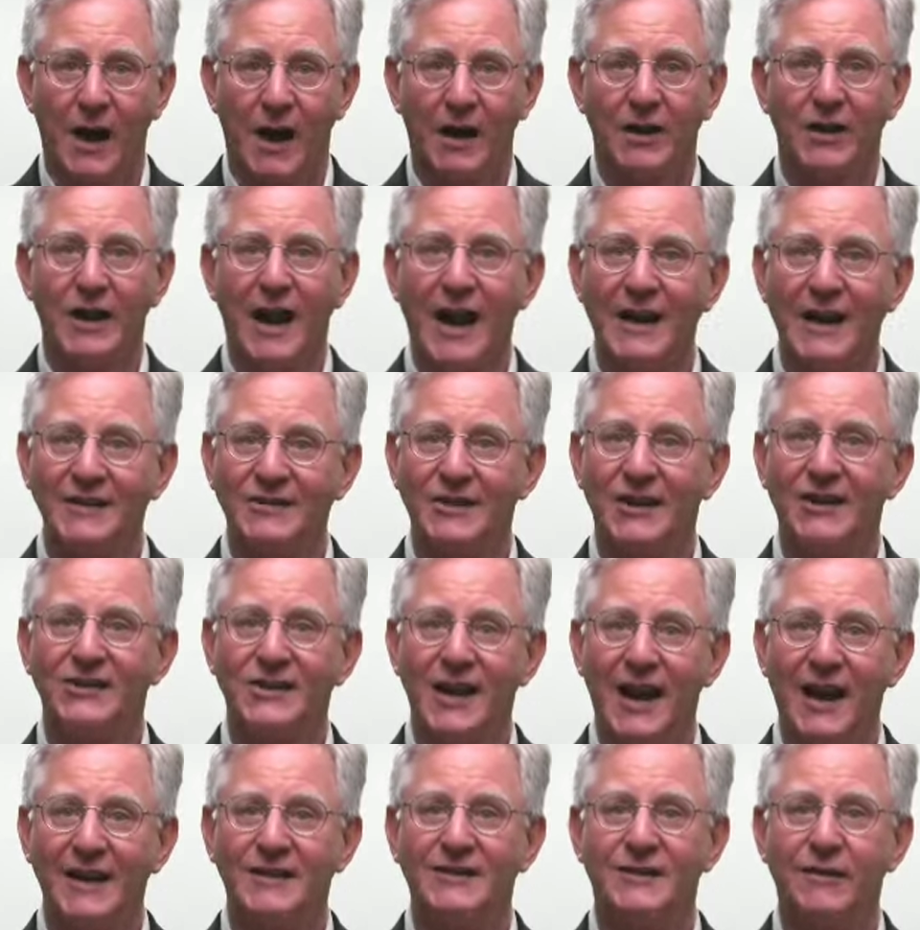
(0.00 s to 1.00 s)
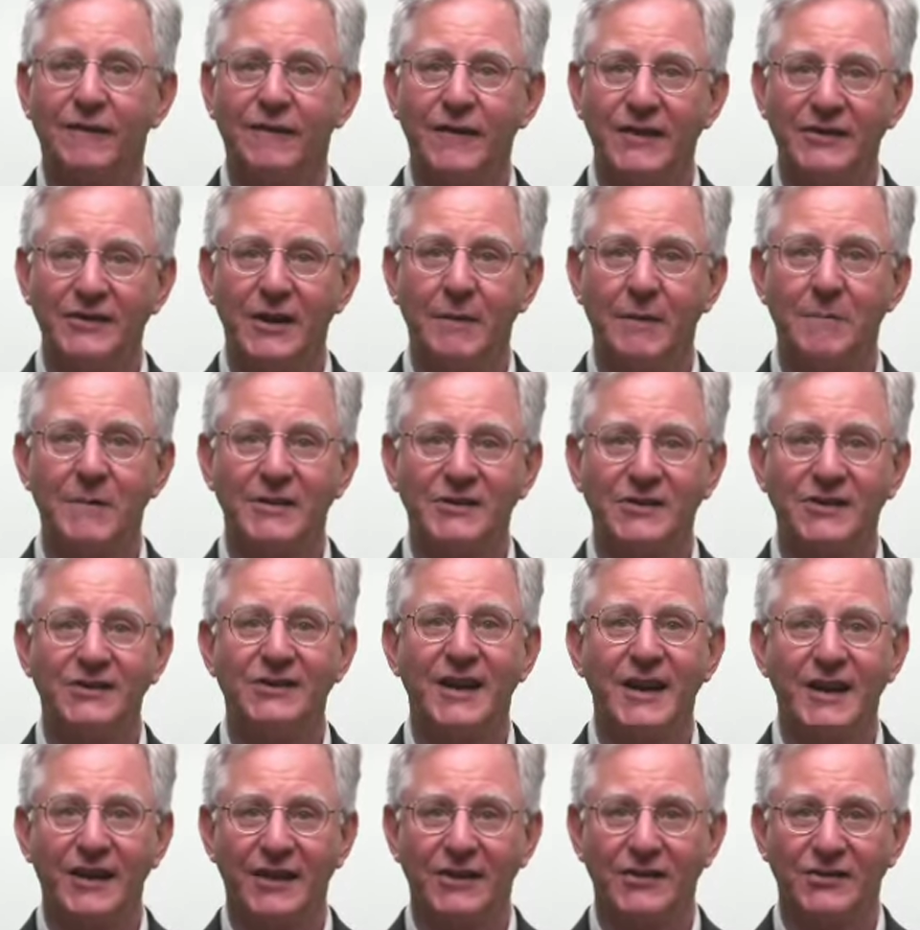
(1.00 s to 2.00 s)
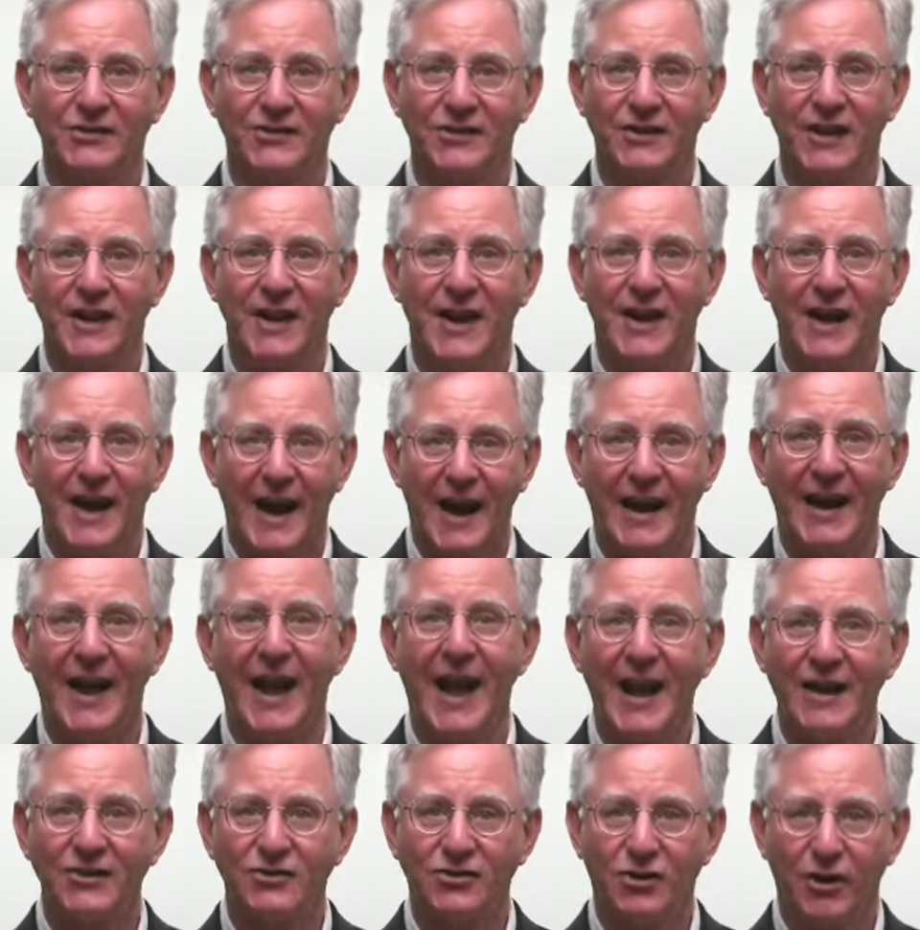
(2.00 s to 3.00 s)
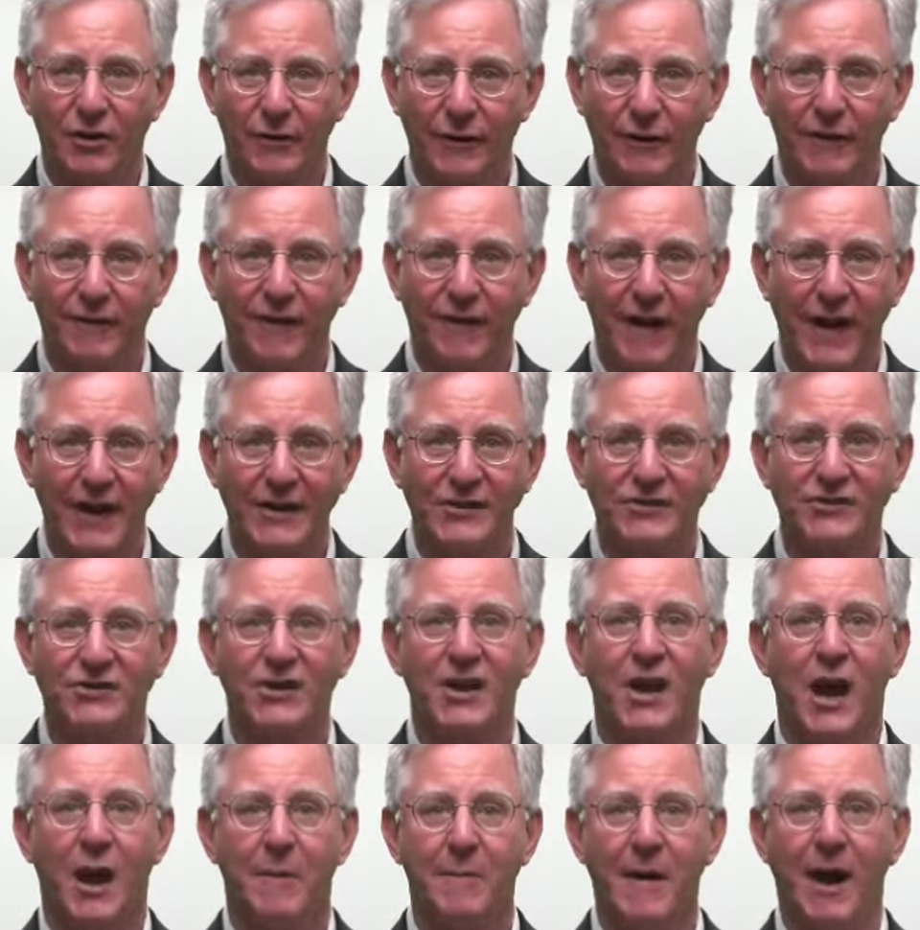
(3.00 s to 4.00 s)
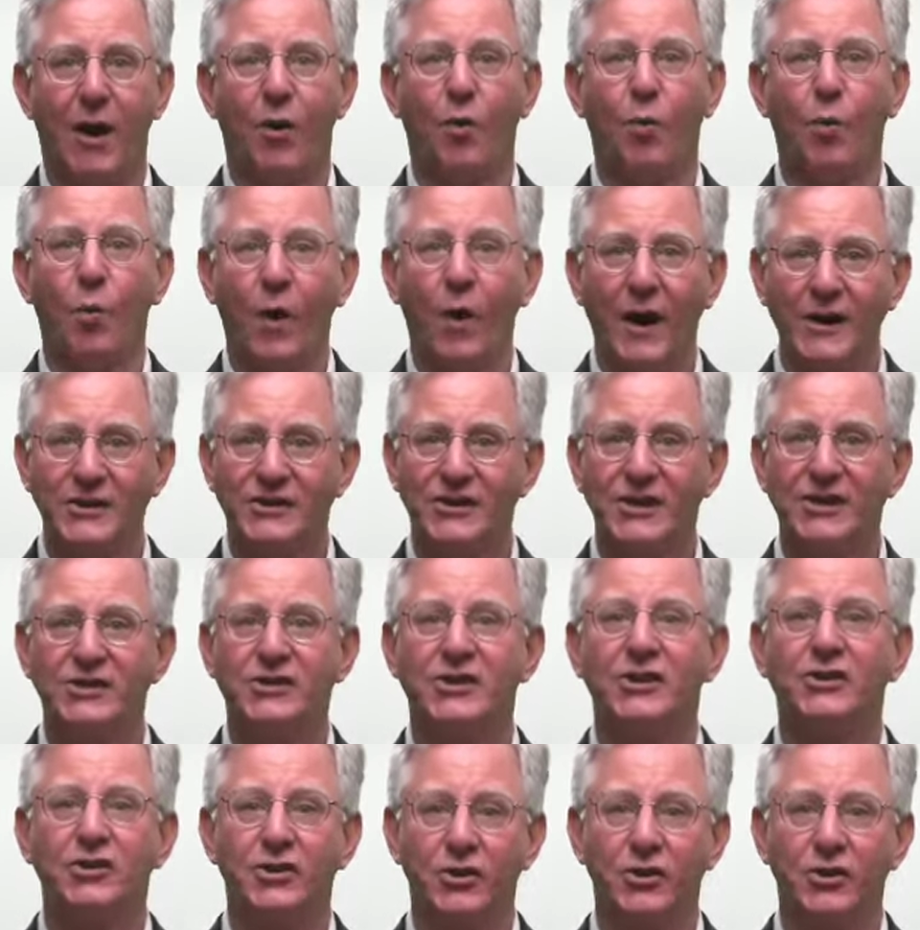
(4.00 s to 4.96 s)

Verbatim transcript: Eliza decides to visit Mrs. Higgins and ask her advice about what she should